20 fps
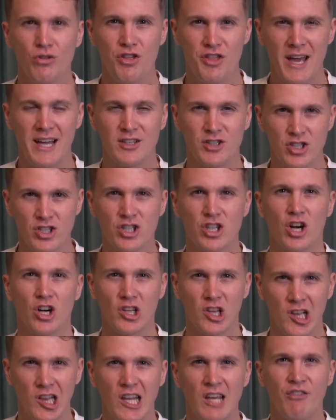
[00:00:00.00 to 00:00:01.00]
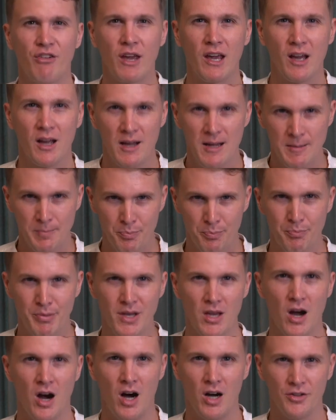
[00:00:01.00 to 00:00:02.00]
then start living
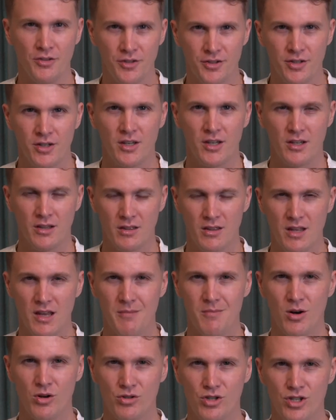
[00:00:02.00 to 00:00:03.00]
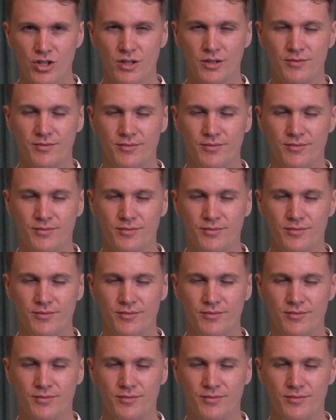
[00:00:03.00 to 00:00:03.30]
beyond the emotion